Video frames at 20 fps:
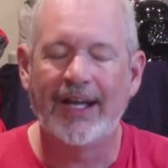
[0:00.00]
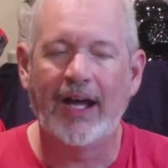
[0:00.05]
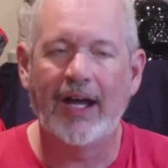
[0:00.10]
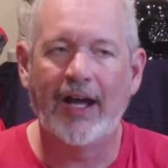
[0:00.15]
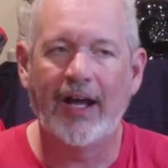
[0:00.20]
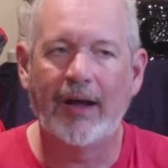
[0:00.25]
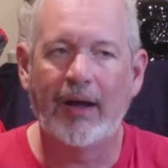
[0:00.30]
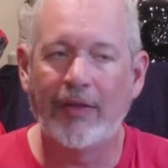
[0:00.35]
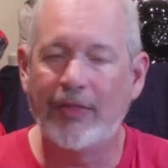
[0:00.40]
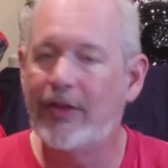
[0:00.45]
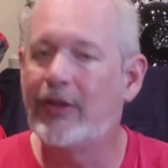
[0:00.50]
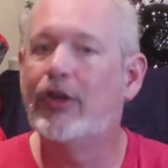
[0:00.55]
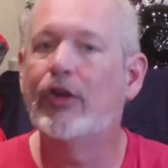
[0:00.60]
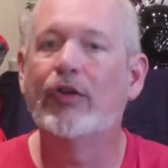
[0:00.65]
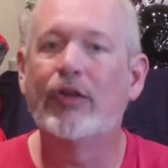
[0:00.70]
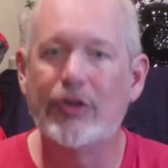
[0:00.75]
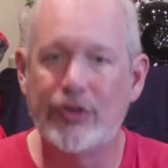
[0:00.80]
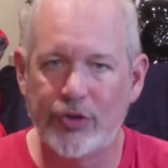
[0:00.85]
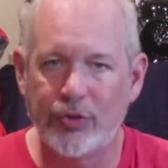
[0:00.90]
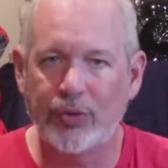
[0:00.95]
Uh, I think
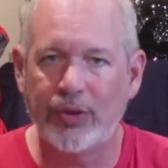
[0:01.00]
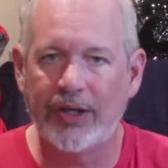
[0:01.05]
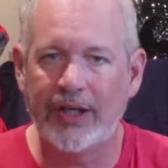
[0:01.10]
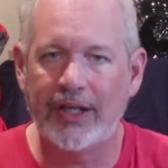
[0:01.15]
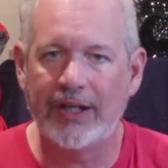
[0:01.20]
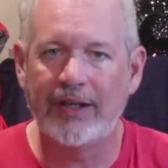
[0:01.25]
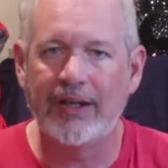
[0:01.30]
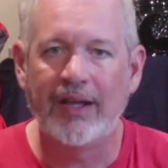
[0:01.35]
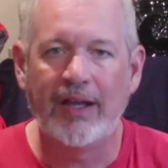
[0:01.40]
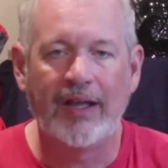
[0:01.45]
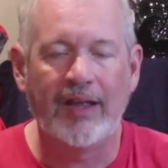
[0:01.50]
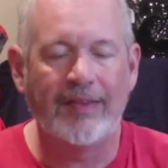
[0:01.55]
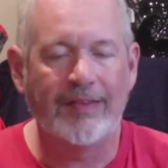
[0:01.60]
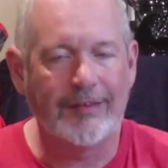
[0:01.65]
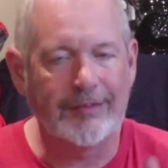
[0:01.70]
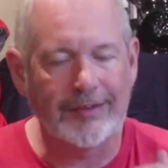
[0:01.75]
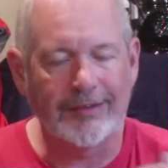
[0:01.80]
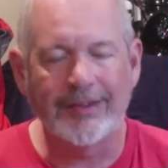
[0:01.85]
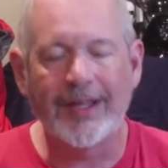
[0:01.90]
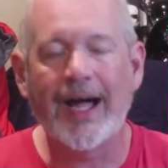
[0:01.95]
you'll enjoy it.
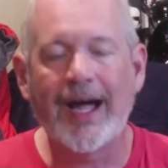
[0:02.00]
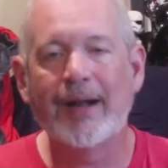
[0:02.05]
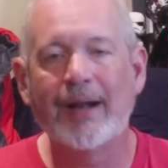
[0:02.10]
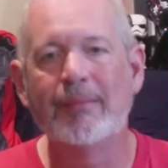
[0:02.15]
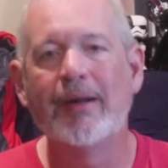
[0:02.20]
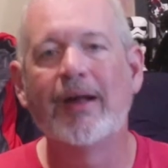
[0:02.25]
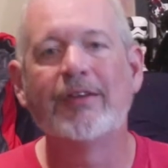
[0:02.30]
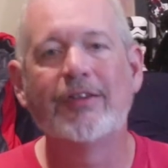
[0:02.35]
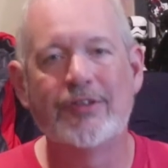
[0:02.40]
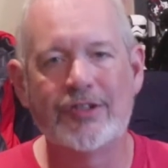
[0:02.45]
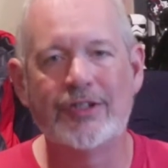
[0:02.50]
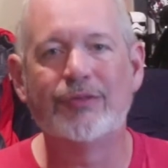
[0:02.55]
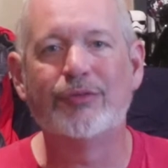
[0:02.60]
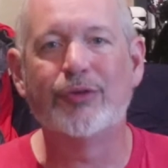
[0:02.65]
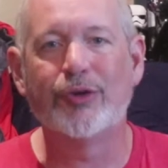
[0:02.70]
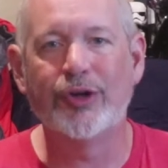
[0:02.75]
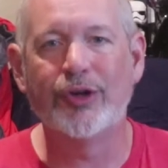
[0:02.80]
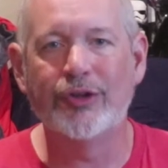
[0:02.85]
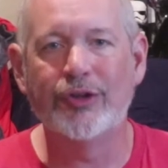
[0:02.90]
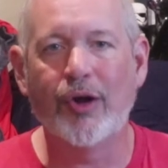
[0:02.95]
There's a lot of messaging
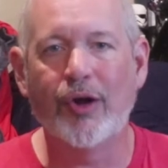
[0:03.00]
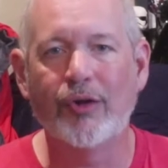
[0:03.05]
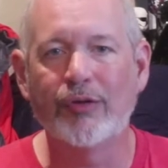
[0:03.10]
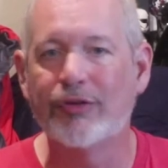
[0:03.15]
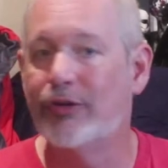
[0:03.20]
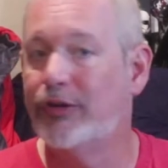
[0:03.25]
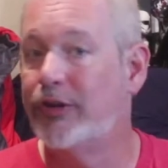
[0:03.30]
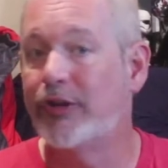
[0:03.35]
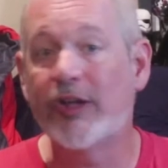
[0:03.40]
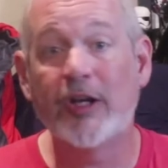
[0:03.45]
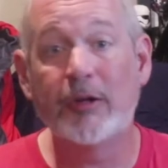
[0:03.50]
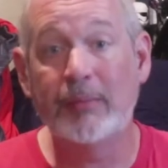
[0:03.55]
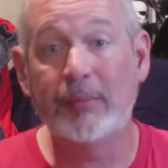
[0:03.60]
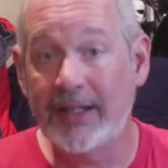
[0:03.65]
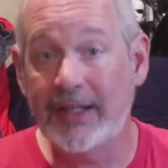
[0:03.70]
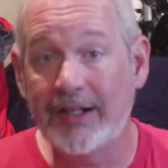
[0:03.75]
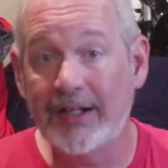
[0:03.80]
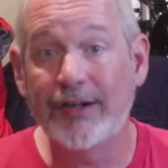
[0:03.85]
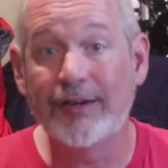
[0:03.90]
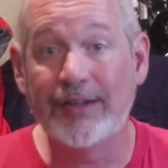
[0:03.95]
for adults, so you're going to
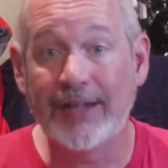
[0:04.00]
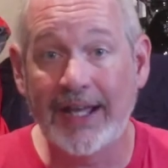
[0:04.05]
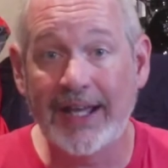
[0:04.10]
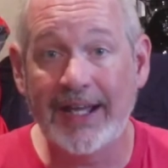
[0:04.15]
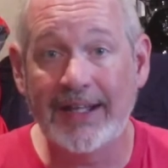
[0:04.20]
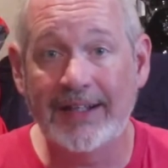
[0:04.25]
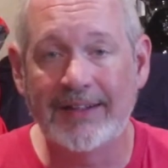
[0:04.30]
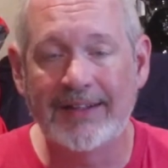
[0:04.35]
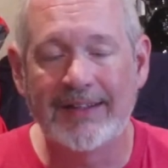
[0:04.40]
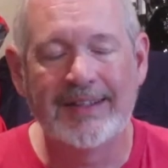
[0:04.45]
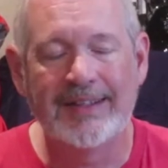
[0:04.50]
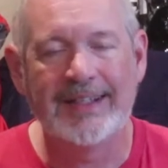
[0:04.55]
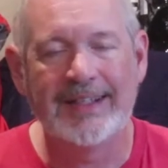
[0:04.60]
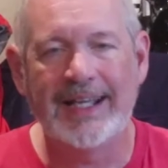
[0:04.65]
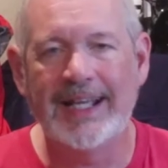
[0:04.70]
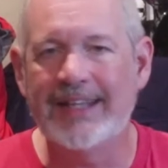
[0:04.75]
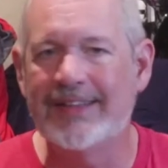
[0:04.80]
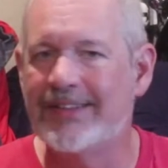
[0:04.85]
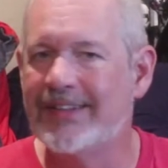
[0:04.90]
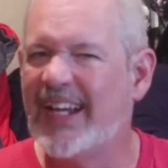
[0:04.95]
be entertained.
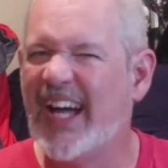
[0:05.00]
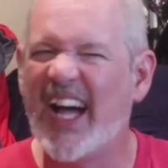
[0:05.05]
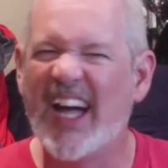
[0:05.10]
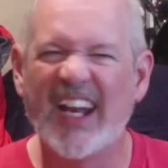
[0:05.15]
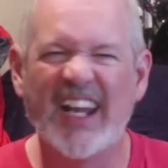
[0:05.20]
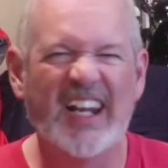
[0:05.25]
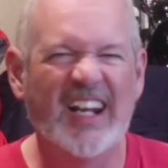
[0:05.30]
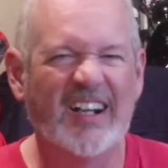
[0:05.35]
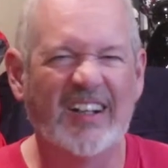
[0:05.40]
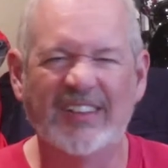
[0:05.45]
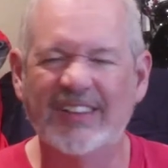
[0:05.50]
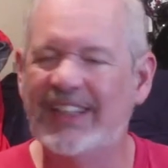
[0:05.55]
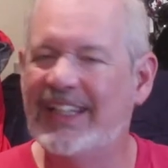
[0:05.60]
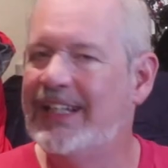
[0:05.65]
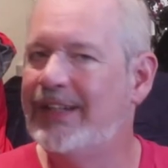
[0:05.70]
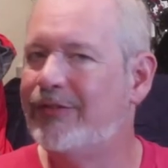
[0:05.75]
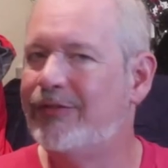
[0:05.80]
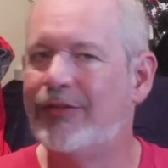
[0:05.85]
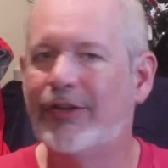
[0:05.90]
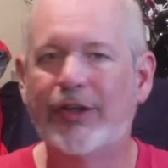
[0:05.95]
It's not an
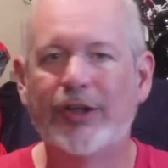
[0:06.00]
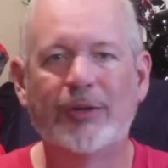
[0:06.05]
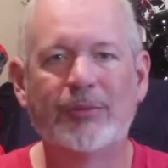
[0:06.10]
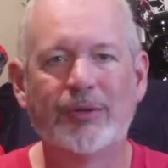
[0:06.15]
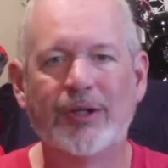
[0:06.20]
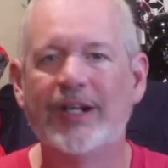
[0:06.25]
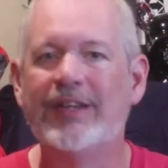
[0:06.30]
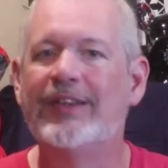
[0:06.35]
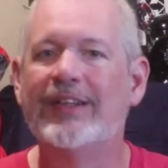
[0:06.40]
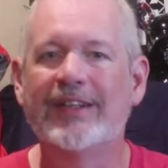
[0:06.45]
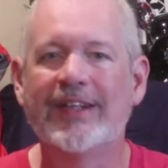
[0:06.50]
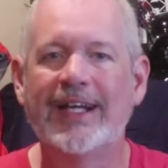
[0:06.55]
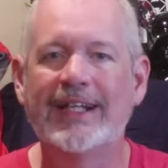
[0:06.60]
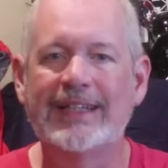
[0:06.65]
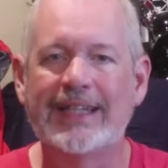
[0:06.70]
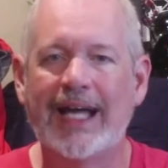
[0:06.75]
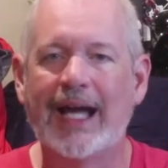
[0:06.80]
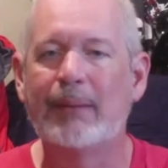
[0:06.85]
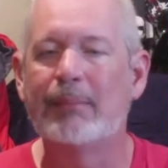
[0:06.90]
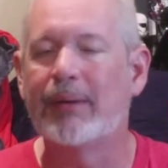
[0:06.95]
elite film or anything like
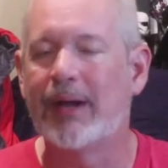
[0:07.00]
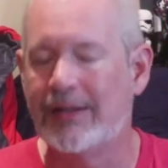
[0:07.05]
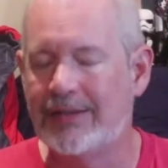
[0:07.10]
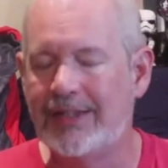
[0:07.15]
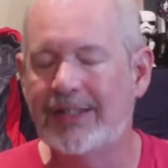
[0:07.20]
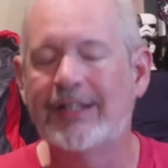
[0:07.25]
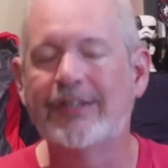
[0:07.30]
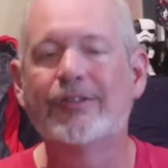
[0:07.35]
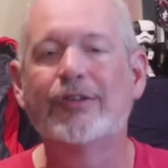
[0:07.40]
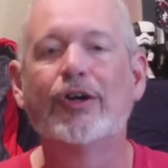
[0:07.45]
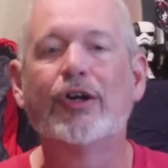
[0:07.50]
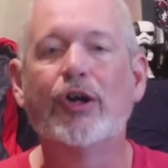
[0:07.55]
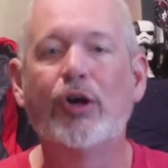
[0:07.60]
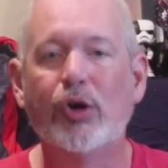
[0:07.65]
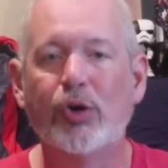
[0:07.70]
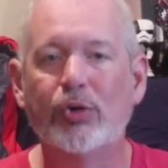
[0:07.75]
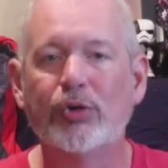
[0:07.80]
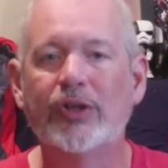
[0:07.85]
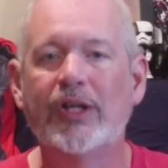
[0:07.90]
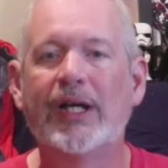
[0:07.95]
that, but I think it's going to
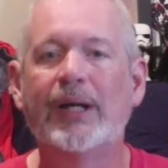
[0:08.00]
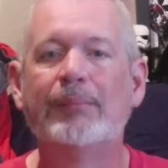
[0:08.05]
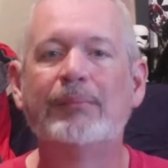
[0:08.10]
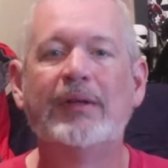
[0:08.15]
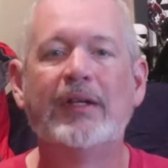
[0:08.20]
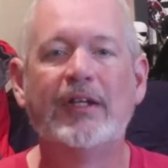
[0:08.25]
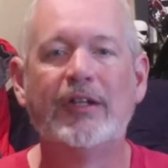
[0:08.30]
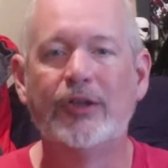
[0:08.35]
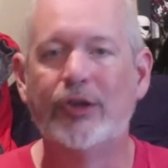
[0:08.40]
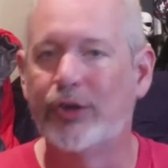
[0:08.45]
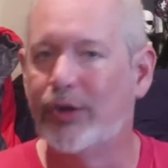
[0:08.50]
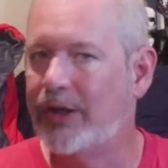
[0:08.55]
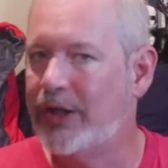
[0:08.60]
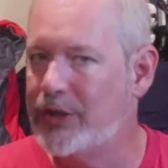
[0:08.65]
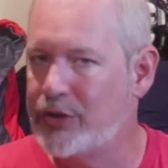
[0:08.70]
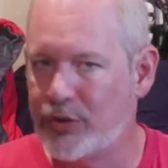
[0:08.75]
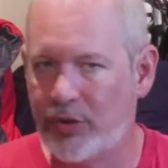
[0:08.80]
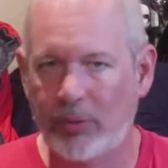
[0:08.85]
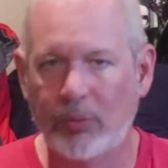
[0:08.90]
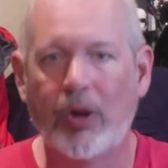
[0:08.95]
hold up. You're going to
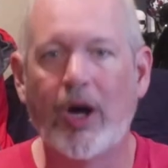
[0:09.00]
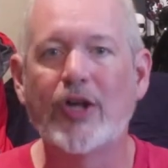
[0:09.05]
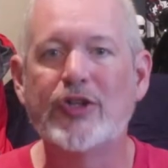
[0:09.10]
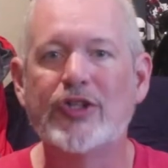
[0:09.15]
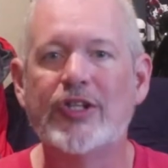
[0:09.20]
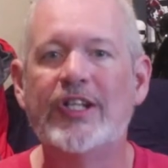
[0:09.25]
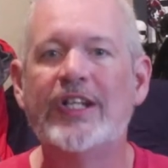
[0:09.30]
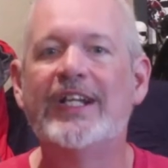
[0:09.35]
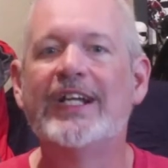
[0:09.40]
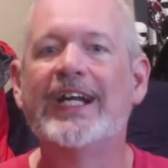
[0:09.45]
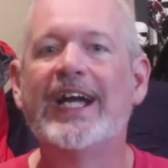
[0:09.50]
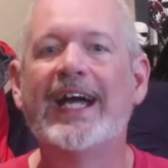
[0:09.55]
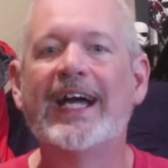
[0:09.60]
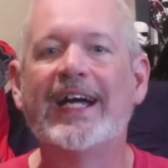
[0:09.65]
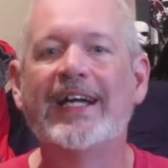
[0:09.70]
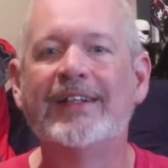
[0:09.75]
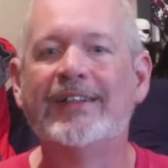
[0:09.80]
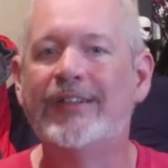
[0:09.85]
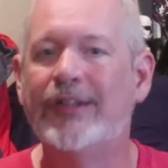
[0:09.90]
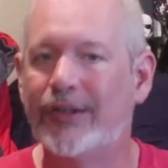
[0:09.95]
enjoy watching it
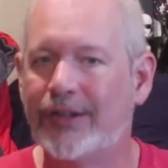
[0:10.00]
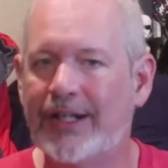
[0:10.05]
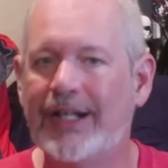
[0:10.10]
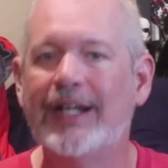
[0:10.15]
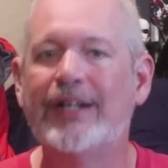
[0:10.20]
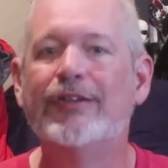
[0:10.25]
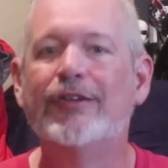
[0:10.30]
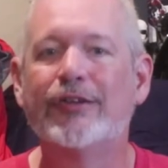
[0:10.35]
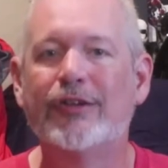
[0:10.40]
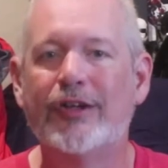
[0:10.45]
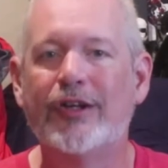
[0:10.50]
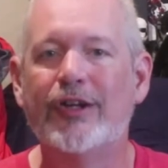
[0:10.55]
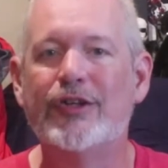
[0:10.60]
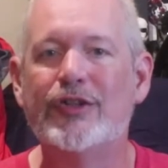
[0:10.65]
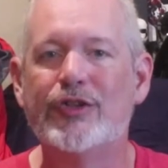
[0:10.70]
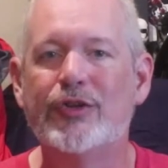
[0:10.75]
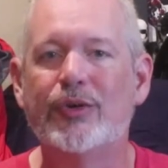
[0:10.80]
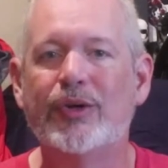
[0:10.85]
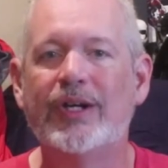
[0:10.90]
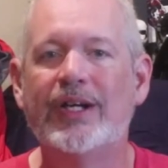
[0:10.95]
again. Your kids are going to
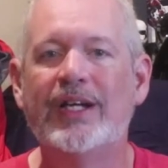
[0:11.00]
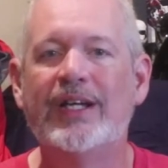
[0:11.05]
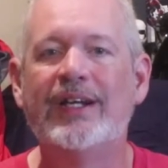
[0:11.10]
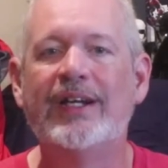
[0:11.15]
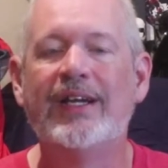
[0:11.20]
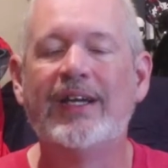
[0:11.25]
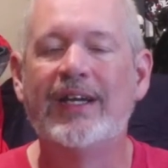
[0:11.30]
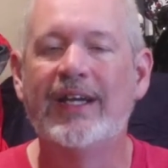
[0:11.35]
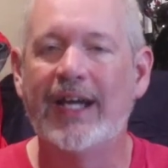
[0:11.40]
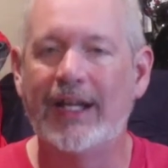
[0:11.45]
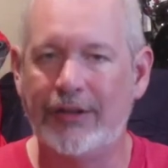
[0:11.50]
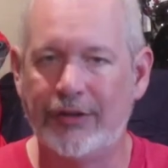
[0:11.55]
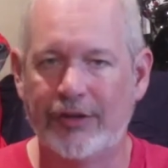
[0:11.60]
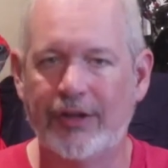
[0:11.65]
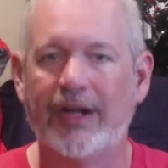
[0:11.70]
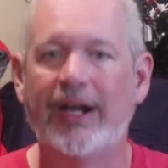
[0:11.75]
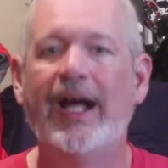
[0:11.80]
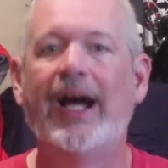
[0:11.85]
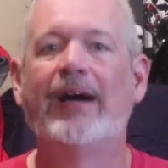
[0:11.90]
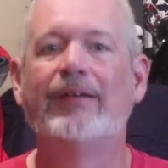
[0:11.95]
enjoy it, and you're
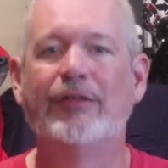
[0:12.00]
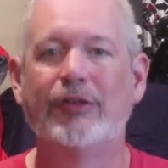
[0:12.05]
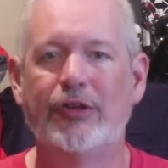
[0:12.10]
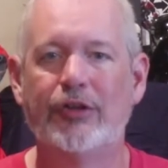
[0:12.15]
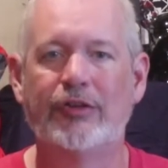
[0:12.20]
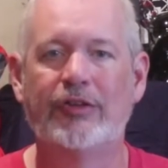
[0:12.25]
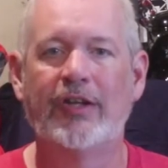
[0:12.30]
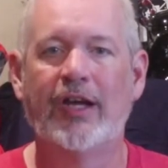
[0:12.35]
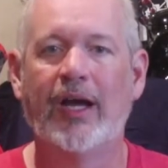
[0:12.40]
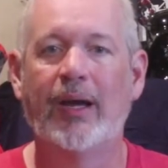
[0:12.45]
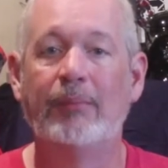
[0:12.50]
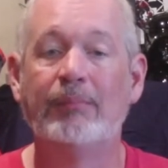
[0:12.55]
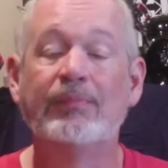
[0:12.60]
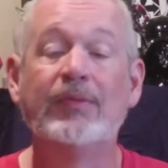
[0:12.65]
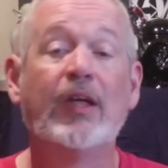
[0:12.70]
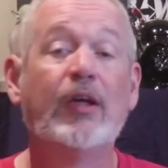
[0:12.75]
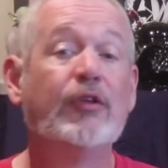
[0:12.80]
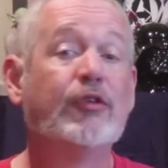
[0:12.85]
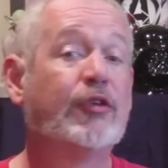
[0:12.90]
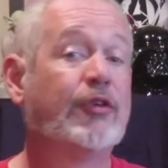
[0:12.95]
going to have a good time.
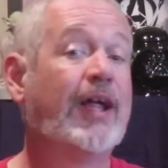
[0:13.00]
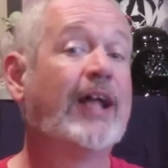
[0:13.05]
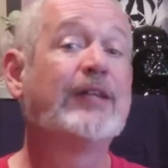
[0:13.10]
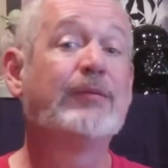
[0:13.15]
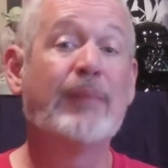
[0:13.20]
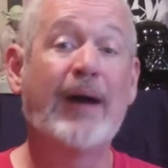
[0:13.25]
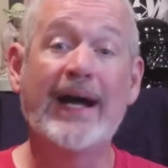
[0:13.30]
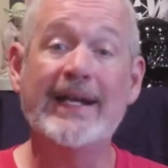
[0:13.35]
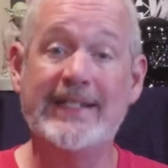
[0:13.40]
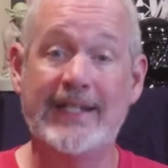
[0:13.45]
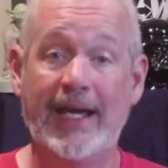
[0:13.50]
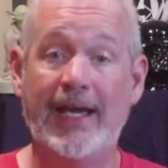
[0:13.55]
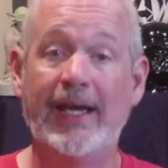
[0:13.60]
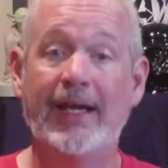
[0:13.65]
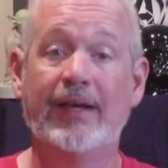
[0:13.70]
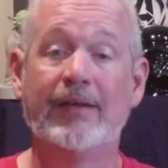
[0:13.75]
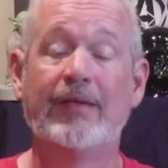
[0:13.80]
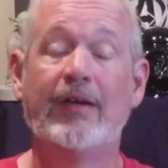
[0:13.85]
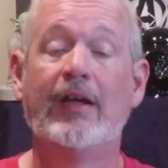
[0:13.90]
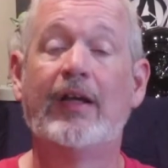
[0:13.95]
So that's my
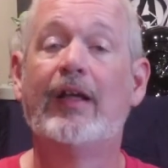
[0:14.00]
take.